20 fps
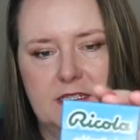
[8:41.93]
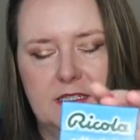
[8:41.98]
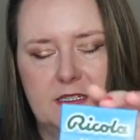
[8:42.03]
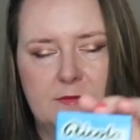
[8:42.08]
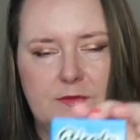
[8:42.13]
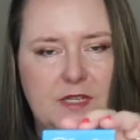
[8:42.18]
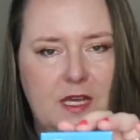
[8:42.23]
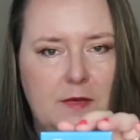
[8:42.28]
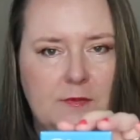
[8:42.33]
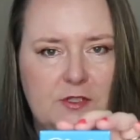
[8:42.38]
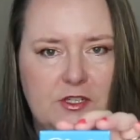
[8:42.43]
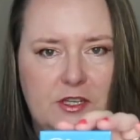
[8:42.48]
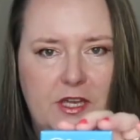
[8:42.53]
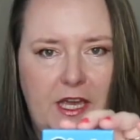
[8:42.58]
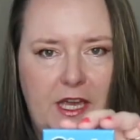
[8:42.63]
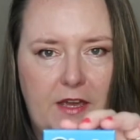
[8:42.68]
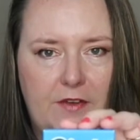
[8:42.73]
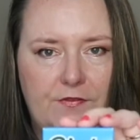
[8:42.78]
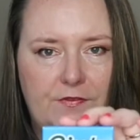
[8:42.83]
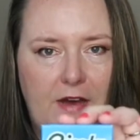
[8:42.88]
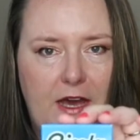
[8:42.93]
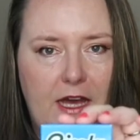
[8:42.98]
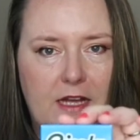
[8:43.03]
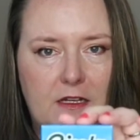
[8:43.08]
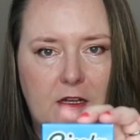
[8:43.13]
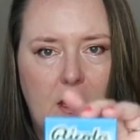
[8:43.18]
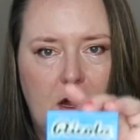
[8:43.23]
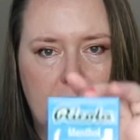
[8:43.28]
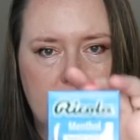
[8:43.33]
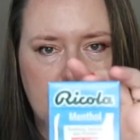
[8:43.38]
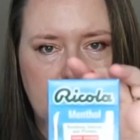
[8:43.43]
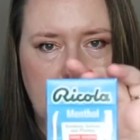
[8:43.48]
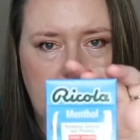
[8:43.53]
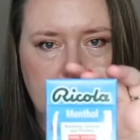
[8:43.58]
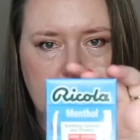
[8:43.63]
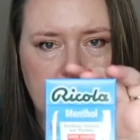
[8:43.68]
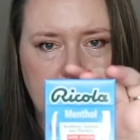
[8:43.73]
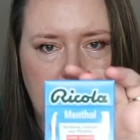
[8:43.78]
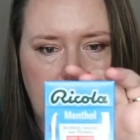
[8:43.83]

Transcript: Sometimes you can't find cough drops.